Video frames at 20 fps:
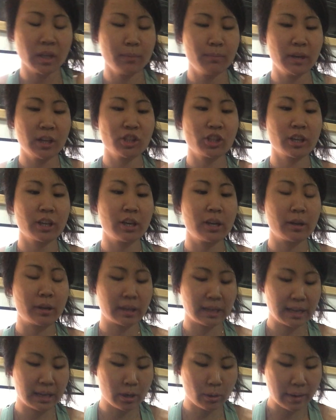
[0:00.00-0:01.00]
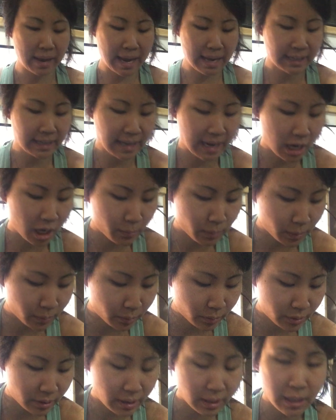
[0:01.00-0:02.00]
Make sure you get out any air
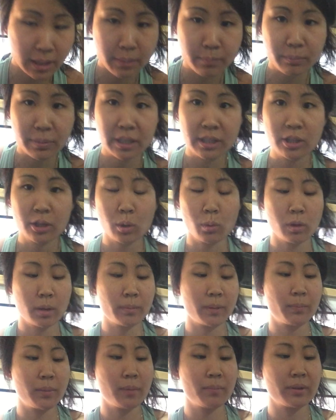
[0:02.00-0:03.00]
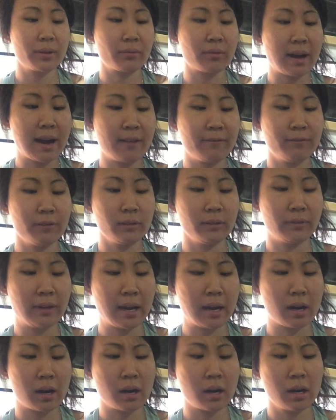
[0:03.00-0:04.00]
bubbles because you don't want to be pumping the rat full of
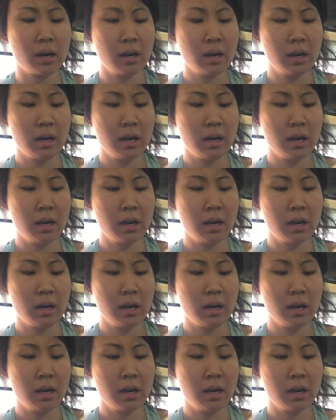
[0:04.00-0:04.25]
air